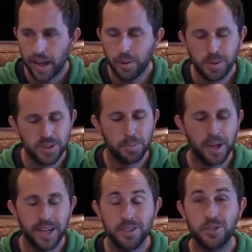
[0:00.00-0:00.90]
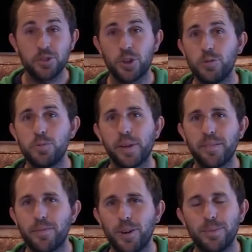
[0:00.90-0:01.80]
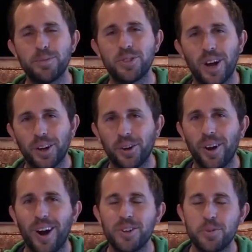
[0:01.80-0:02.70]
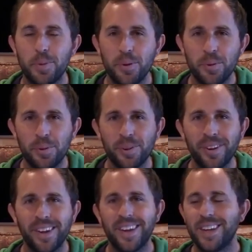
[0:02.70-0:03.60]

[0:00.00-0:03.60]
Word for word: Hey, what's up guys? This is Coach Ben from Soccer Entrepreneur.